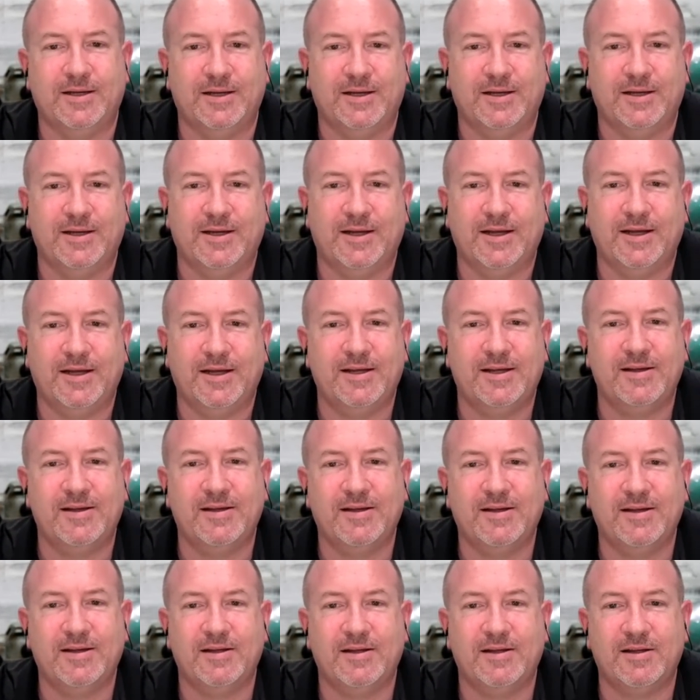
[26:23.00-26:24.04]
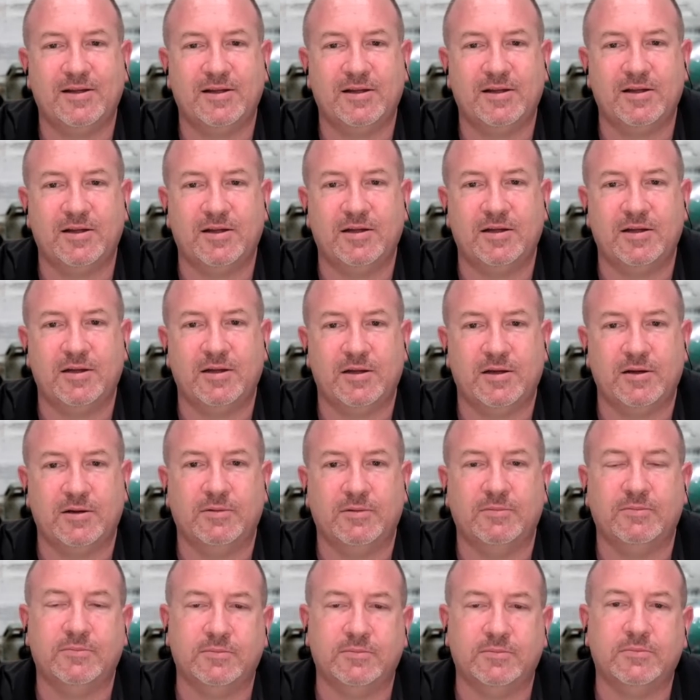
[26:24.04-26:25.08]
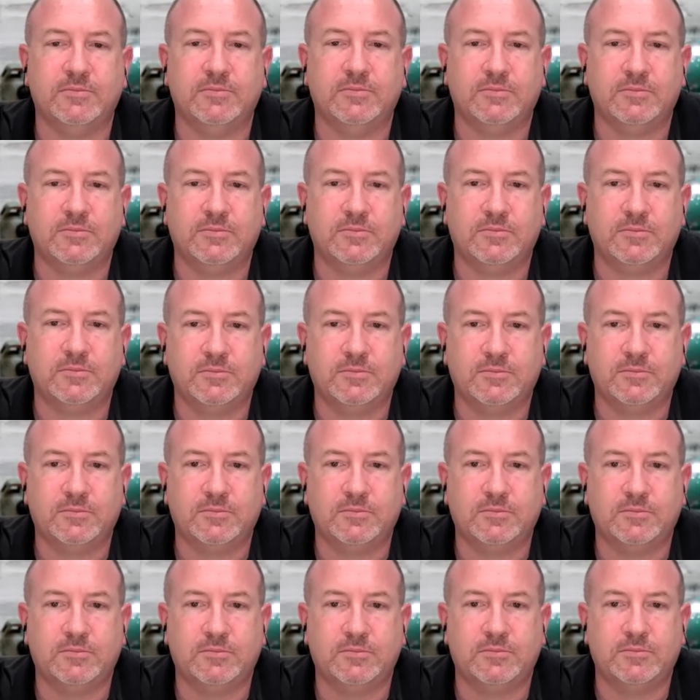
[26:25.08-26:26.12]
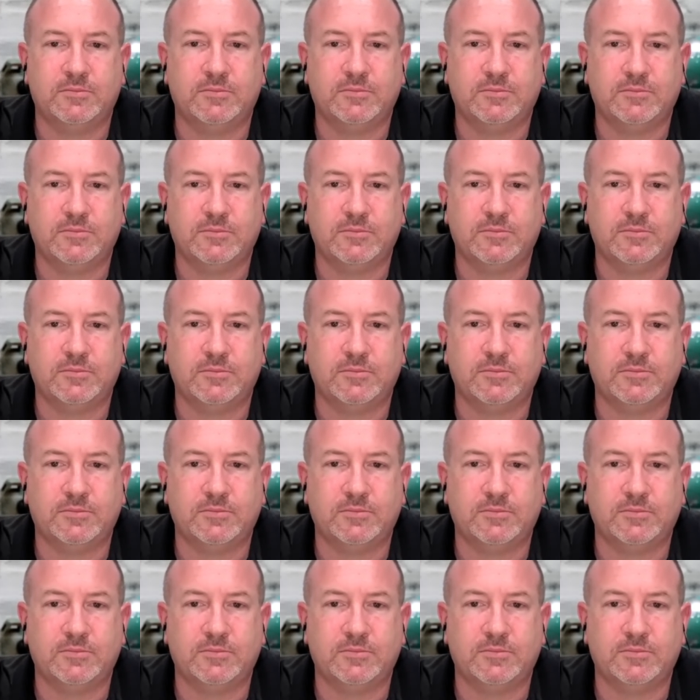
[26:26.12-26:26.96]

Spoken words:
(silent)